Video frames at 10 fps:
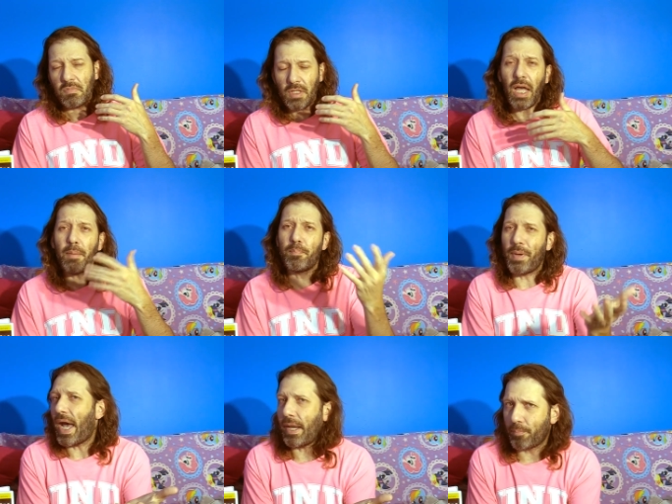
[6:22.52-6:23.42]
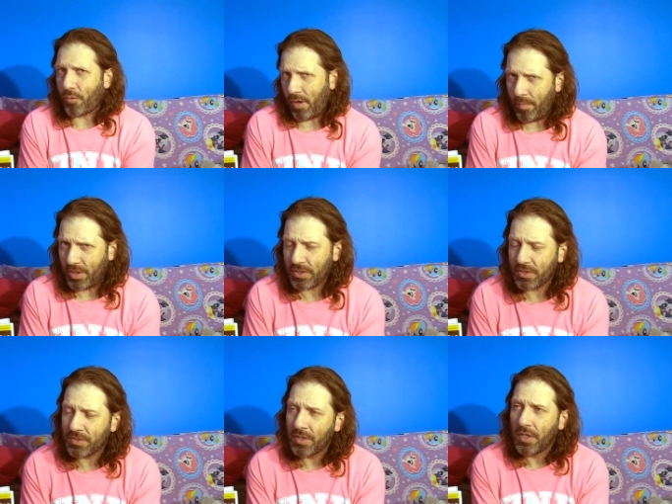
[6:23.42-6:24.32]
Not a bad
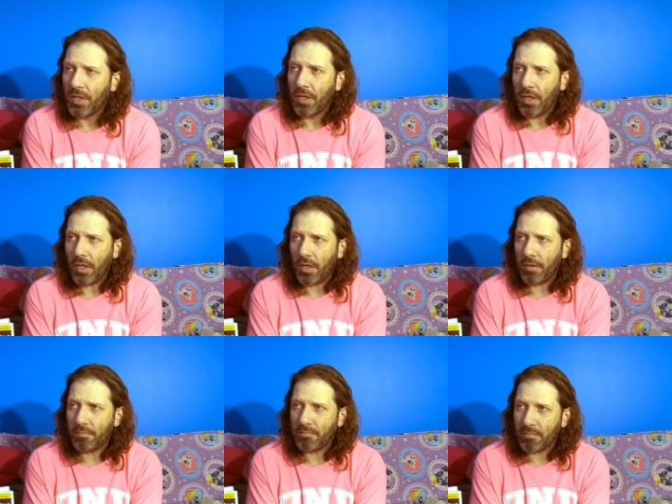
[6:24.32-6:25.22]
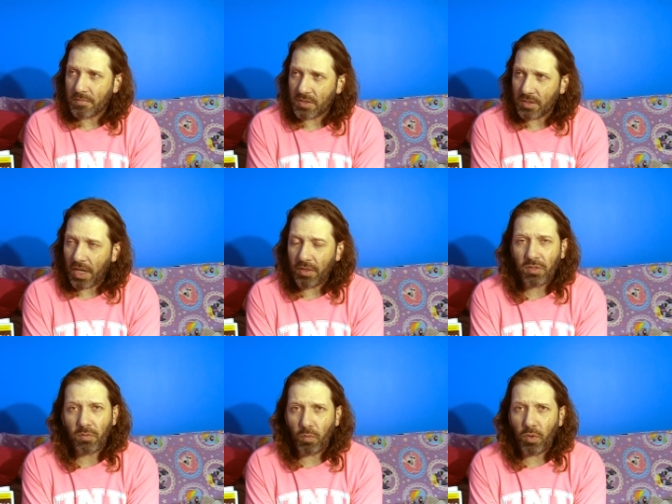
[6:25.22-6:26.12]
premise. It's
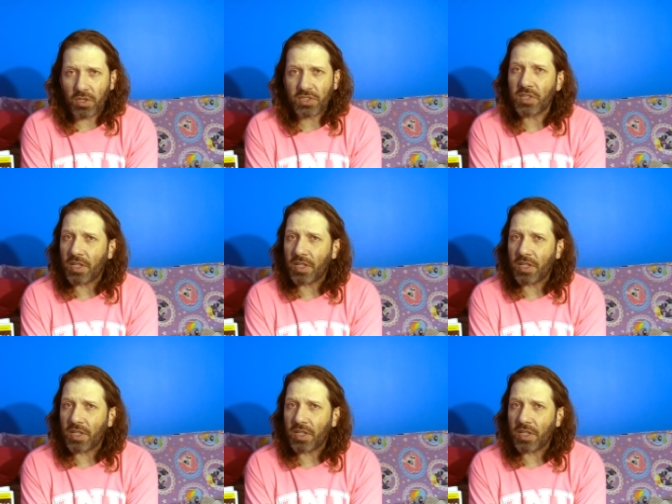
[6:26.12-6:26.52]
not the worst